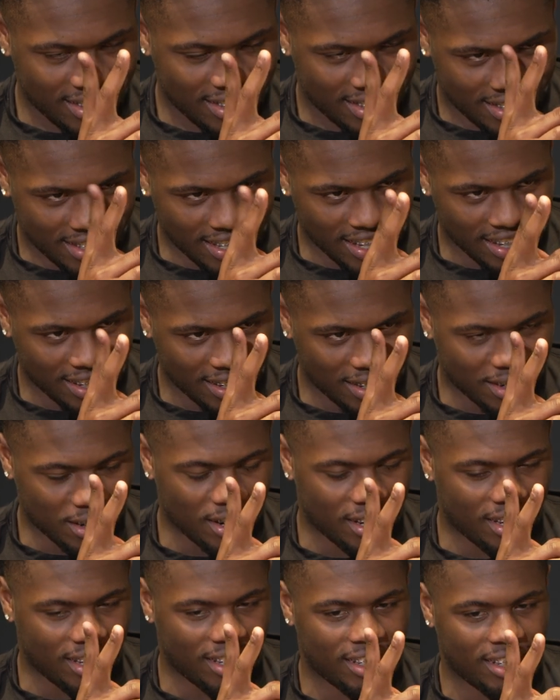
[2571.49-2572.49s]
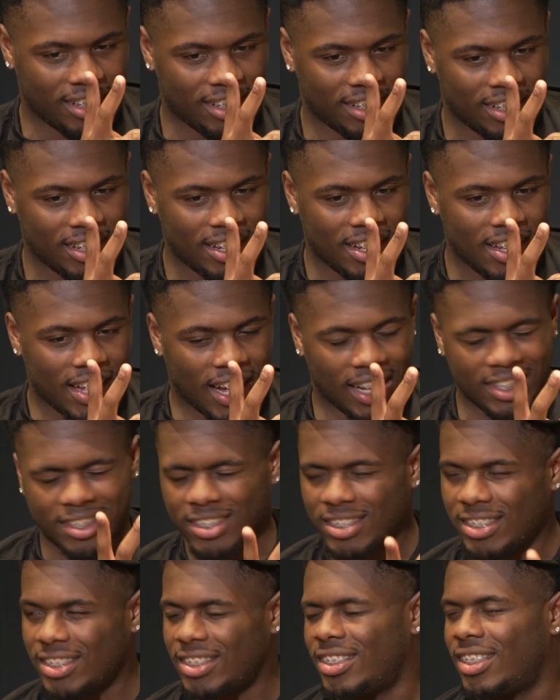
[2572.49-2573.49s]
Second grade. I
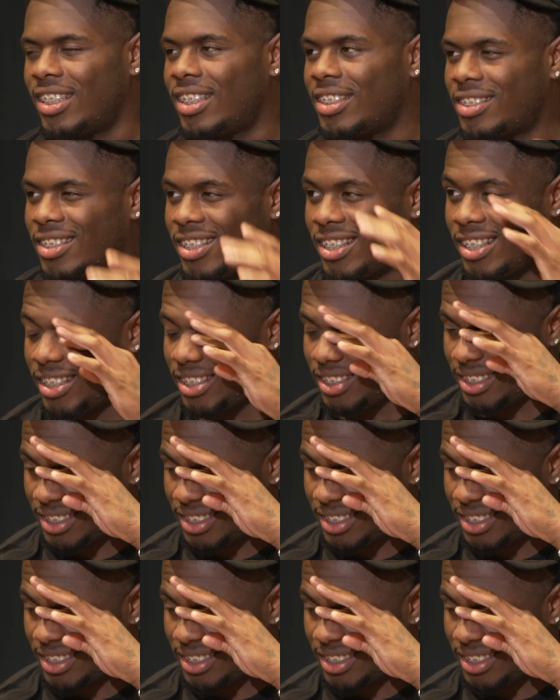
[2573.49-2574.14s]
took this test, right?